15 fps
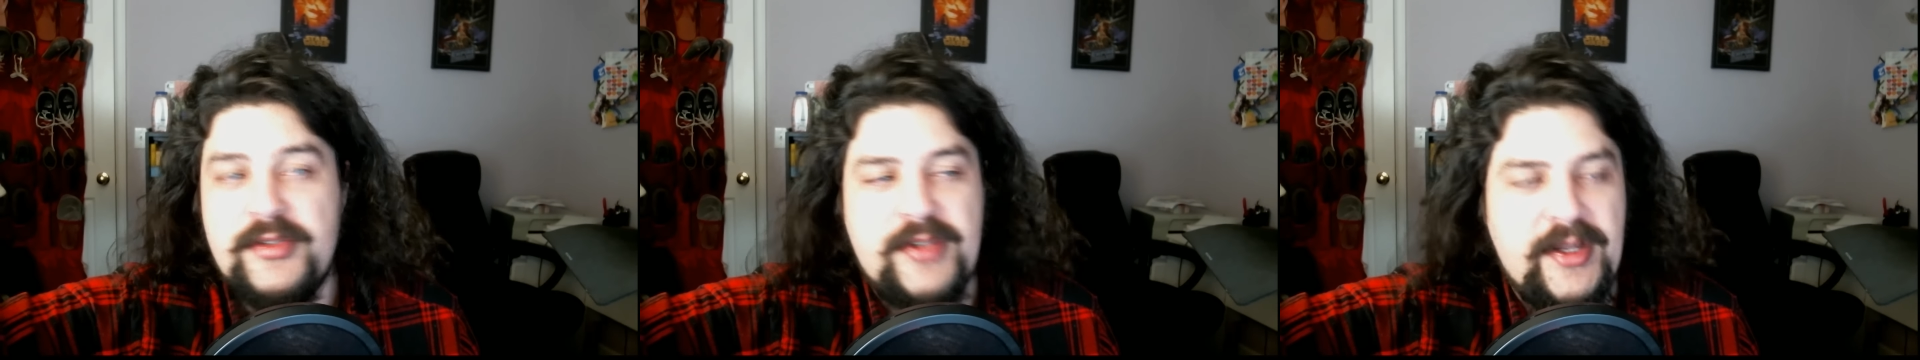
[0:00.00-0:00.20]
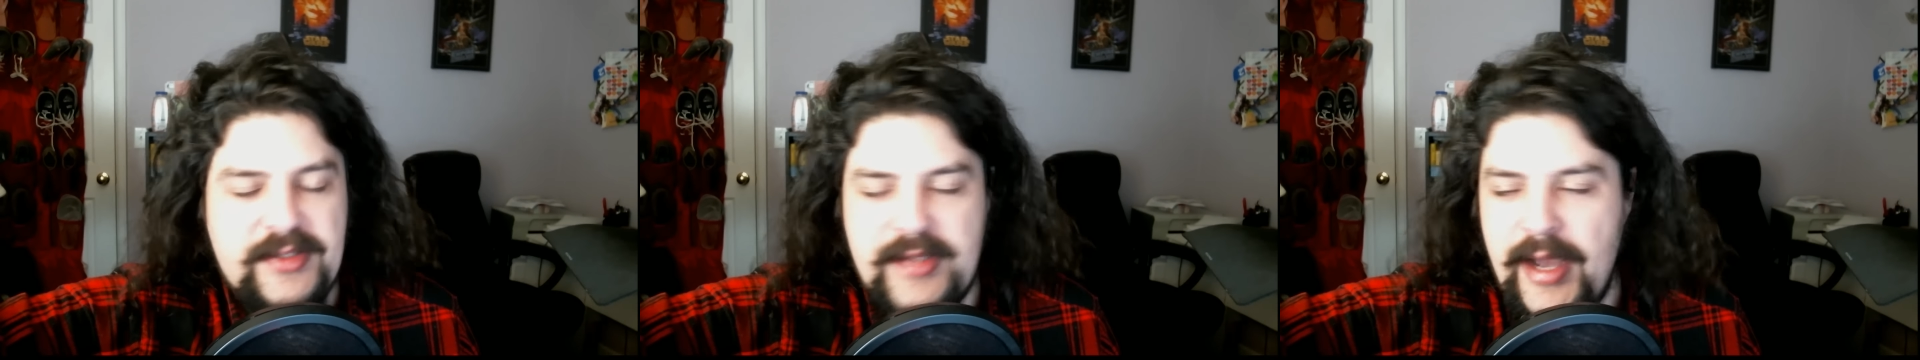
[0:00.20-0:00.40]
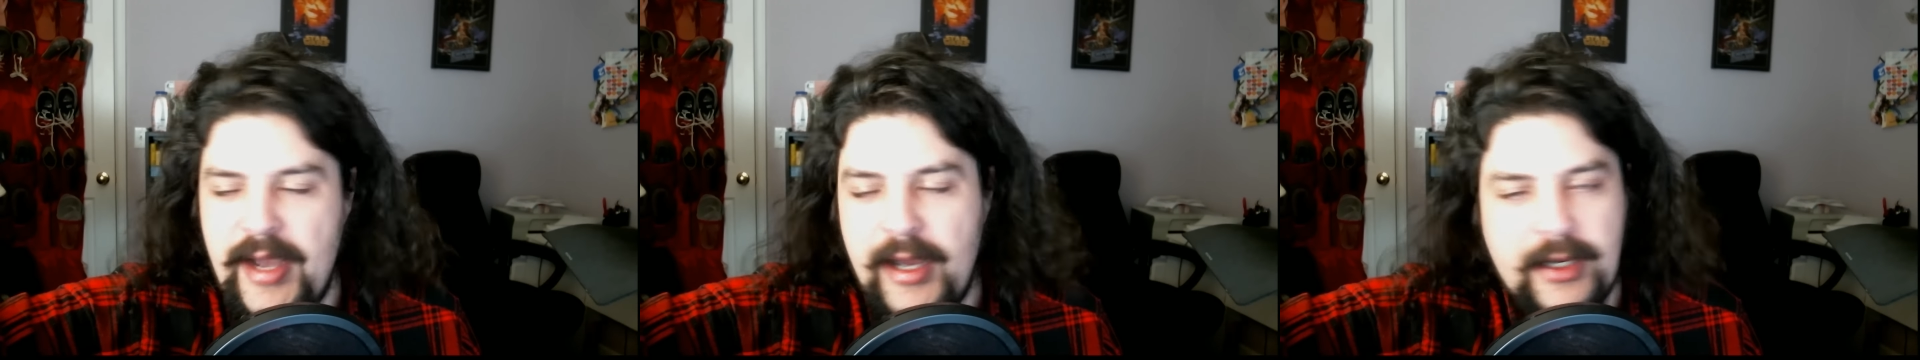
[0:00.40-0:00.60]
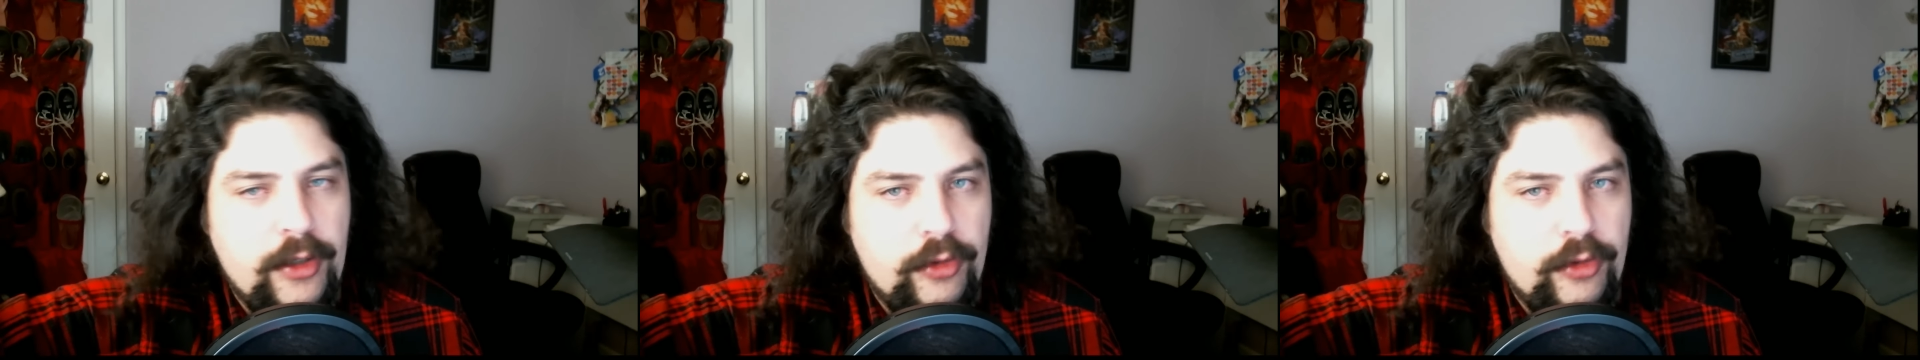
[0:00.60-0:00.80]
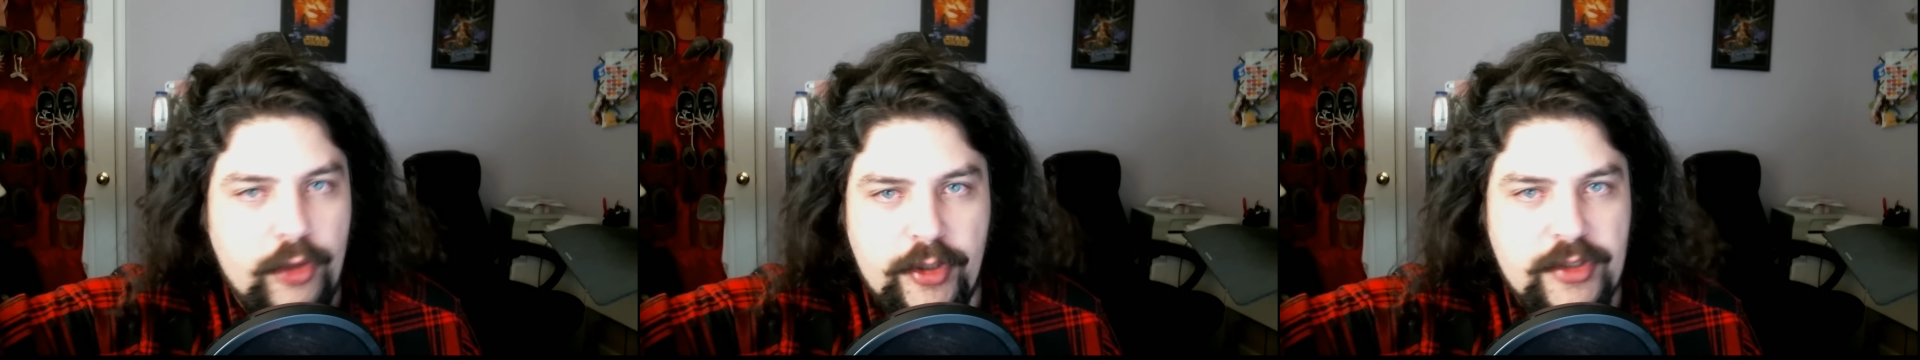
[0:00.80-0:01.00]
It's not going to
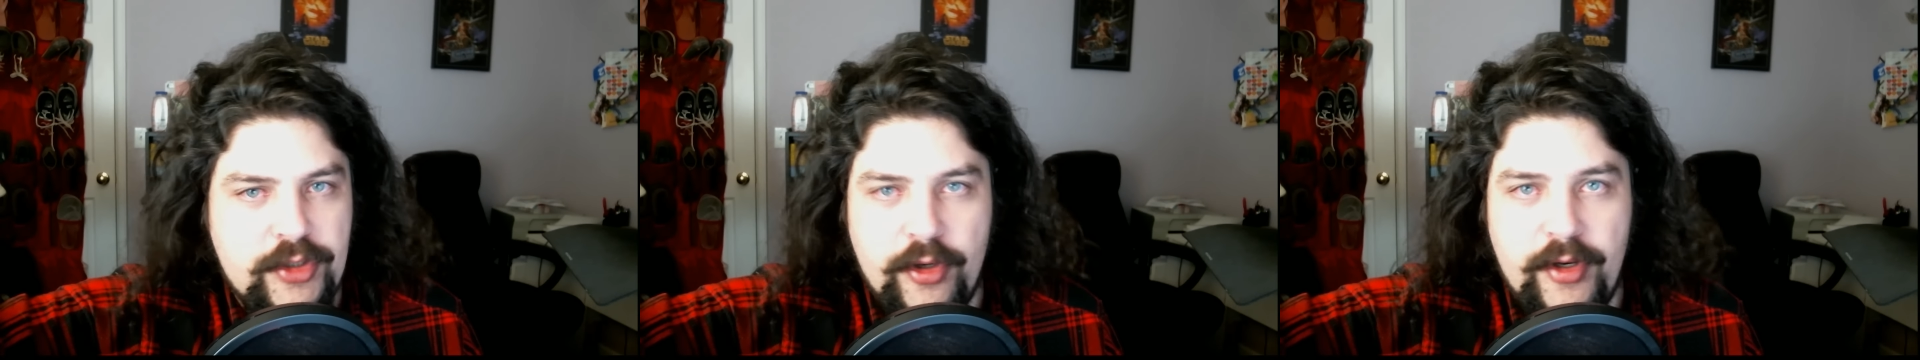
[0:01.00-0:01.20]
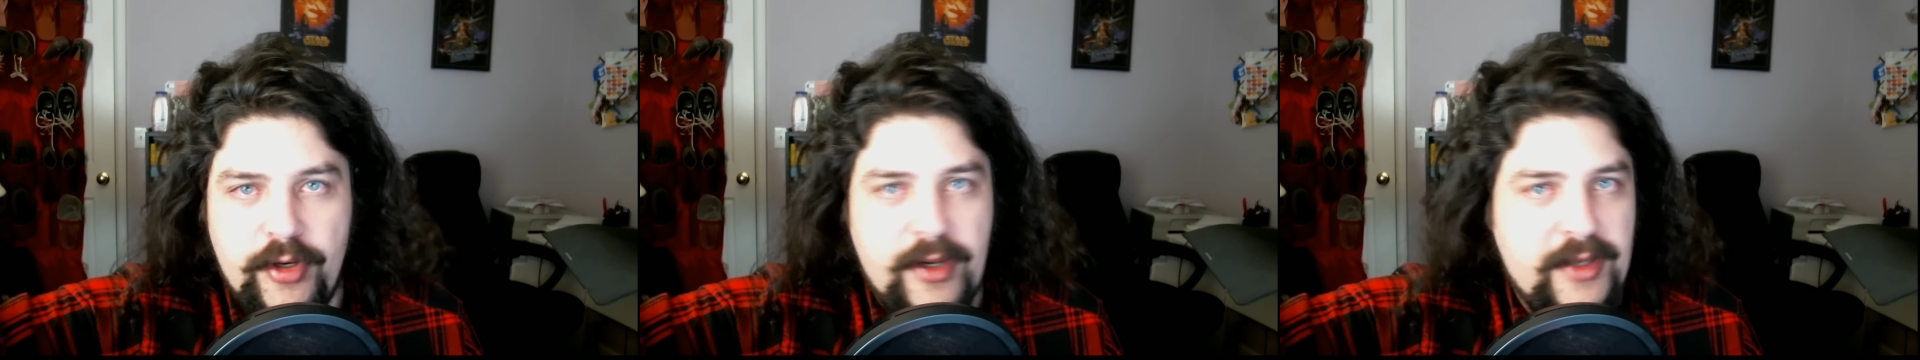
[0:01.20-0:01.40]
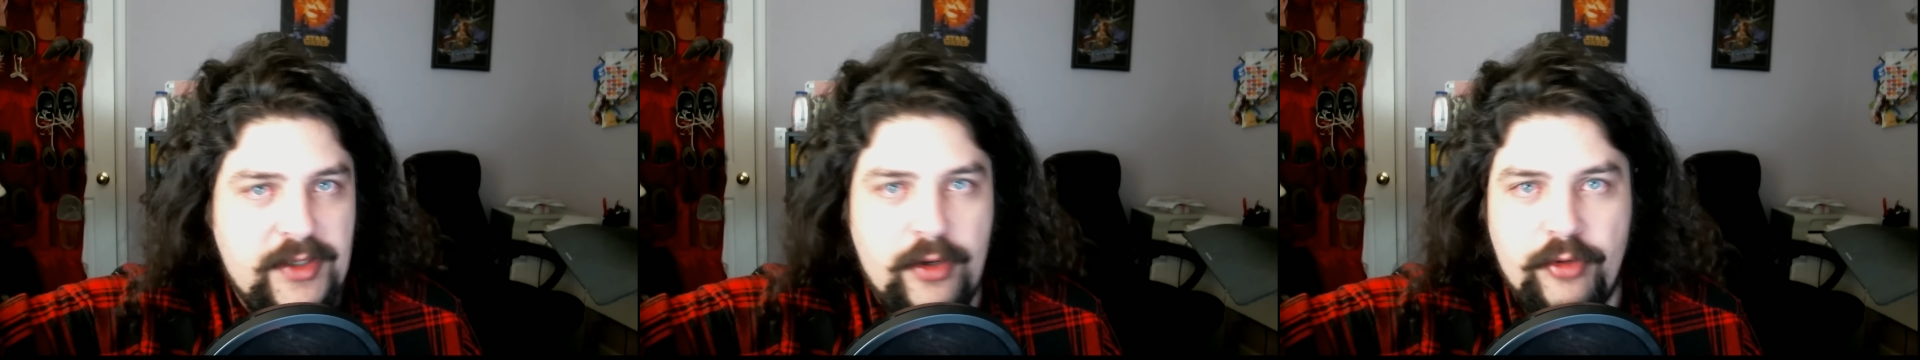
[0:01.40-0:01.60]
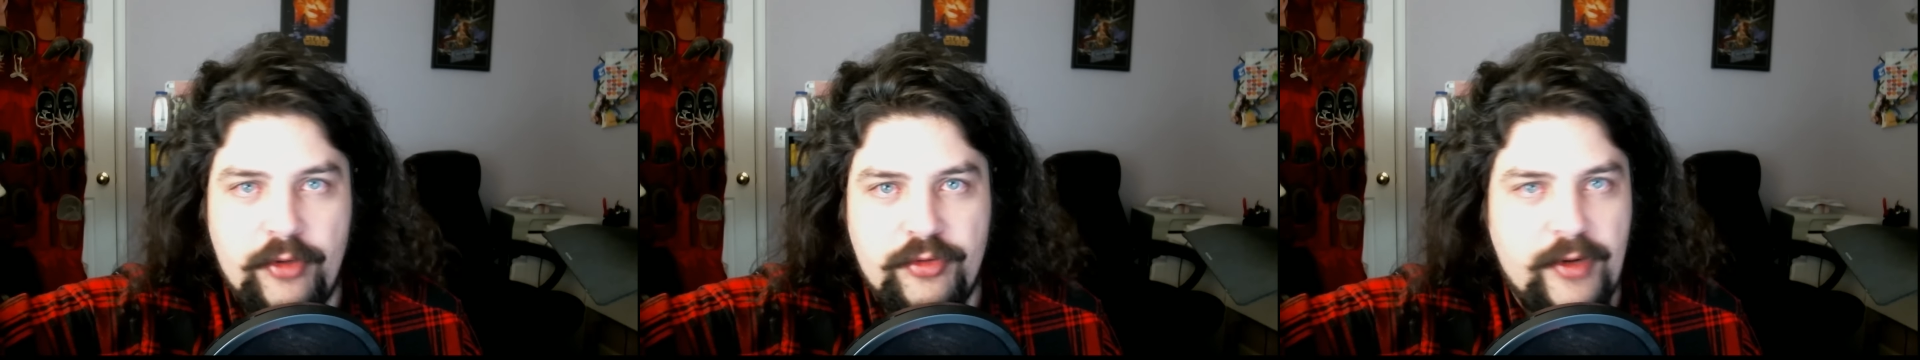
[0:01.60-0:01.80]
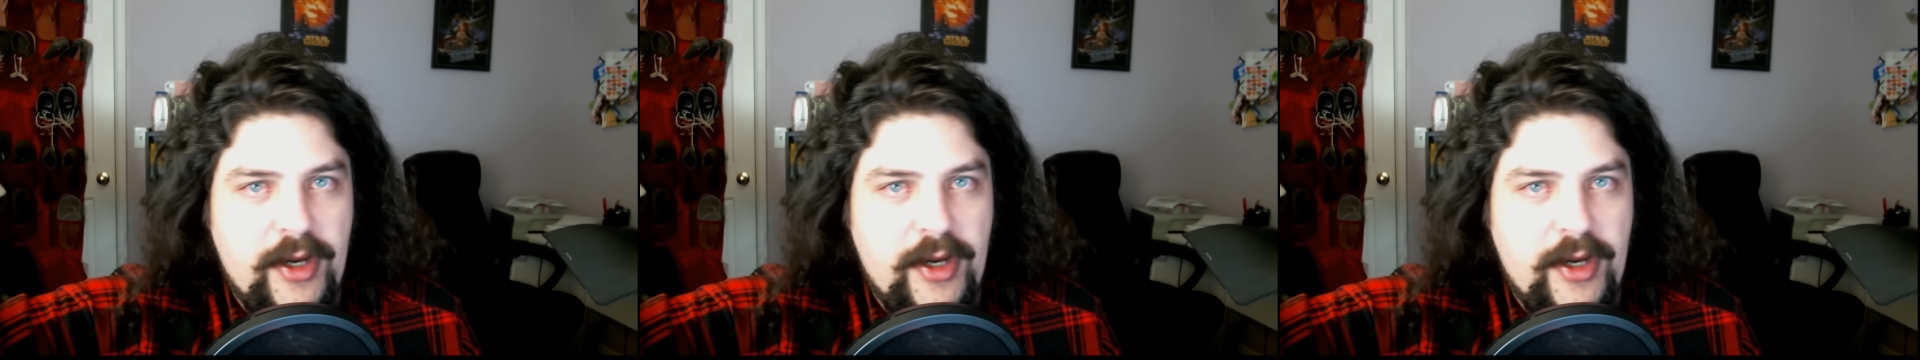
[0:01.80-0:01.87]
look as good as an Ultra